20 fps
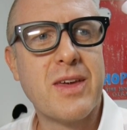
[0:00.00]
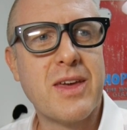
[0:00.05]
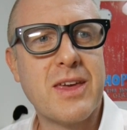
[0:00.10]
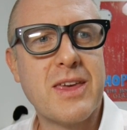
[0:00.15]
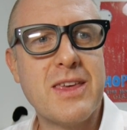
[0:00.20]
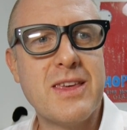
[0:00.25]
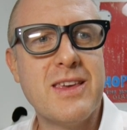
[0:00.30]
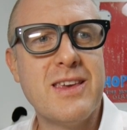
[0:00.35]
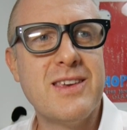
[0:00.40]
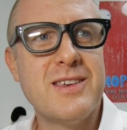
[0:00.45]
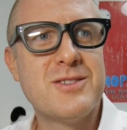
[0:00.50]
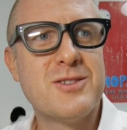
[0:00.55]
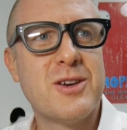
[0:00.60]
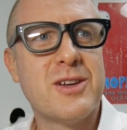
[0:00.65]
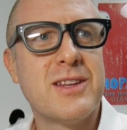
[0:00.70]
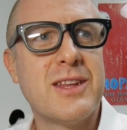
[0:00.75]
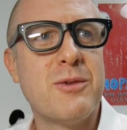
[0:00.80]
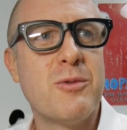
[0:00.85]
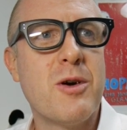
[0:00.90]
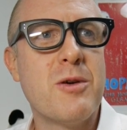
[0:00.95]
He, he
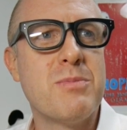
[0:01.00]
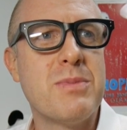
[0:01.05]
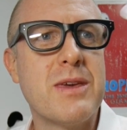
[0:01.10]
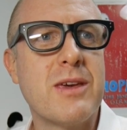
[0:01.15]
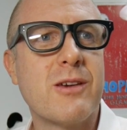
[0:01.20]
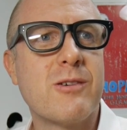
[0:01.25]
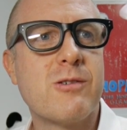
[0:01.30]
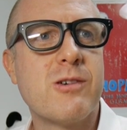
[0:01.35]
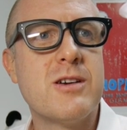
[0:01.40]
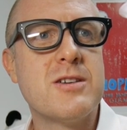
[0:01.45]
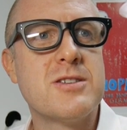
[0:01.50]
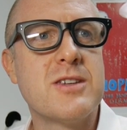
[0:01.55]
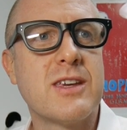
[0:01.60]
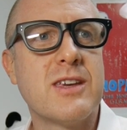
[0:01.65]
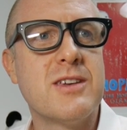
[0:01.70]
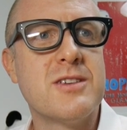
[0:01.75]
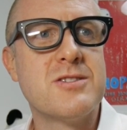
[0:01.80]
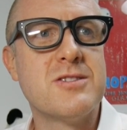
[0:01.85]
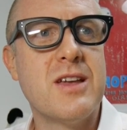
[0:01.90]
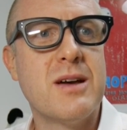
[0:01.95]
certainly won't be
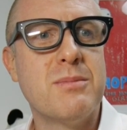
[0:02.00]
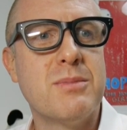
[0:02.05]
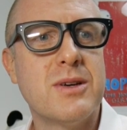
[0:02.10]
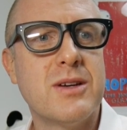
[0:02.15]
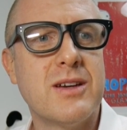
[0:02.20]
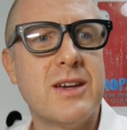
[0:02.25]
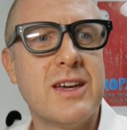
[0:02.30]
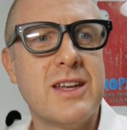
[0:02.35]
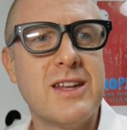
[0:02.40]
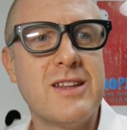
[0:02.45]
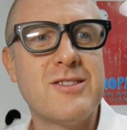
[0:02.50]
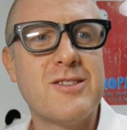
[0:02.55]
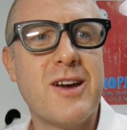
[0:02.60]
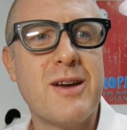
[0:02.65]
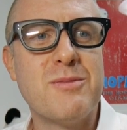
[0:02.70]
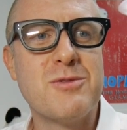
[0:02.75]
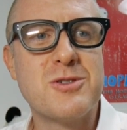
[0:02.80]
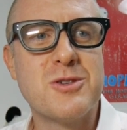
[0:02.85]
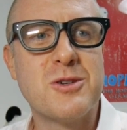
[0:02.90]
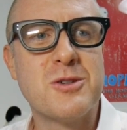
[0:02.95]
increasing his number
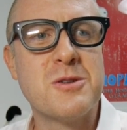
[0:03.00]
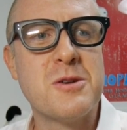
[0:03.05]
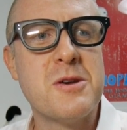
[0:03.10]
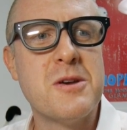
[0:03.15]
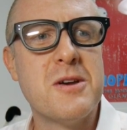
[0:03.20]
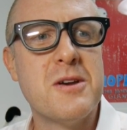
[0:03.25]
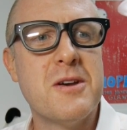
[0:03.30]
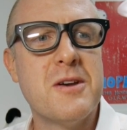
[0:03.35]
anytime soon.